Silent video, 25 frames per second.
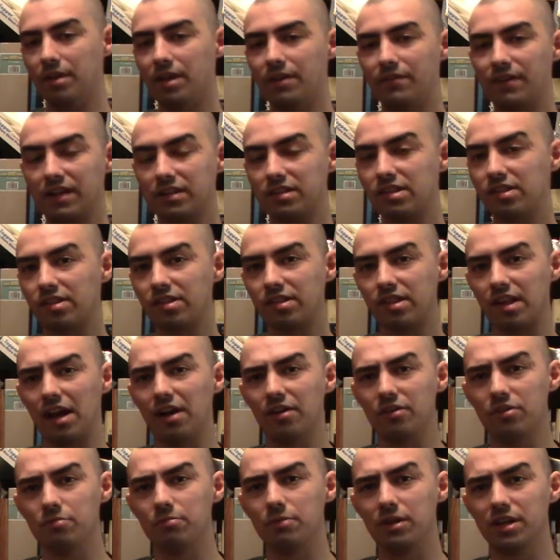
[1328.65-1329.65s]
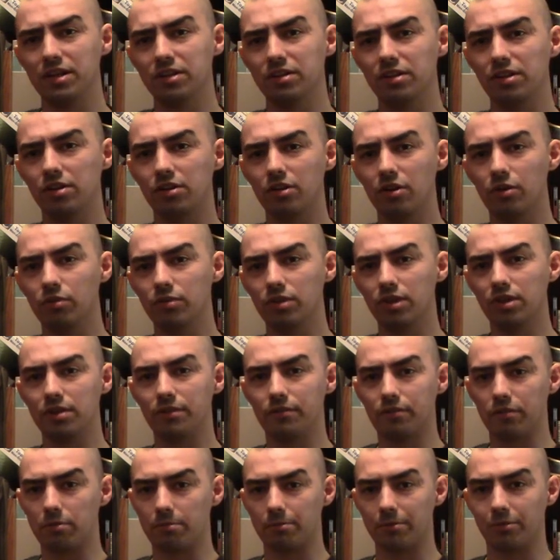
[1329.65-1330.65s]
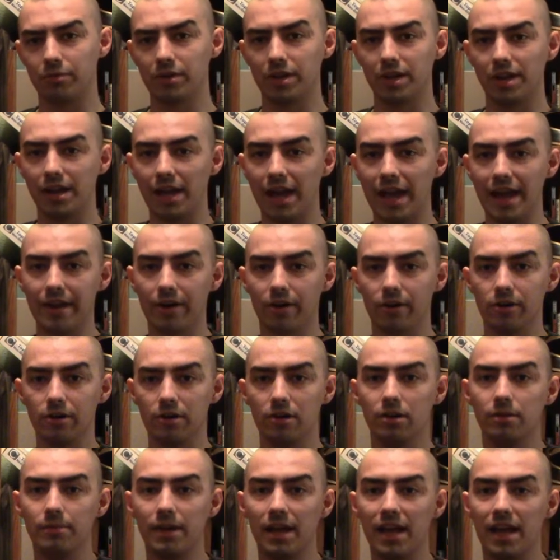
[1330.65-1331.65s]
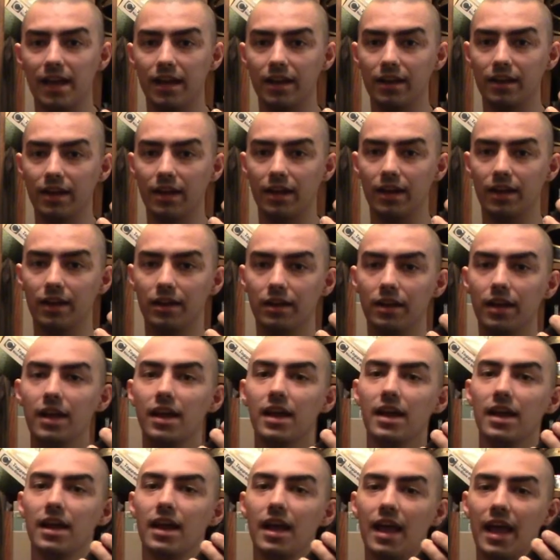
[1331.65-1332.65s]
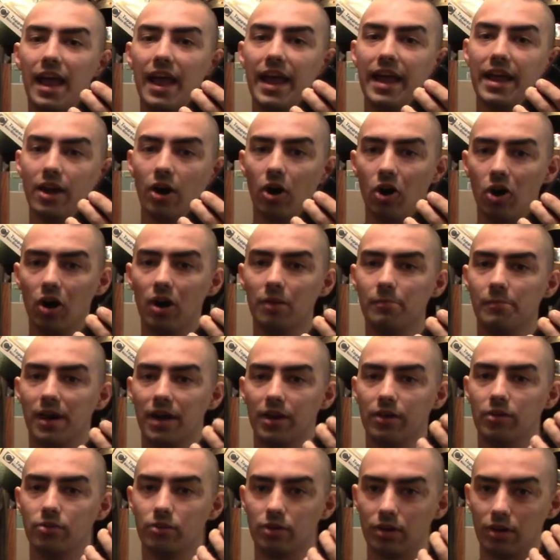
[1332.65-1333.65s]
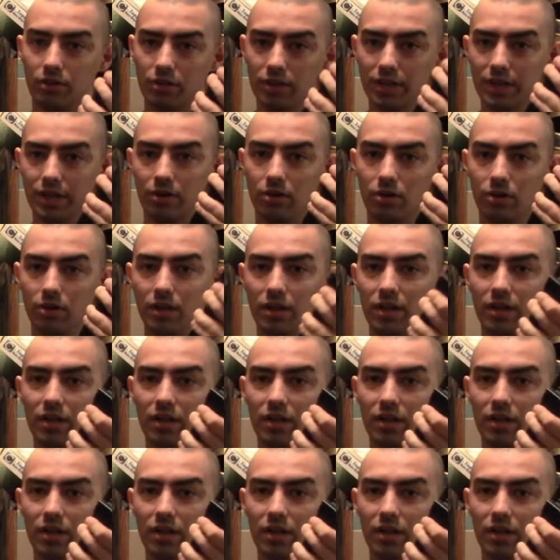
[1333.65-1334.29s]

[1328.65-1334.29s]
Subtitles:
In fact, this is how you mainly know the difference between an ARM and an AR model Galil.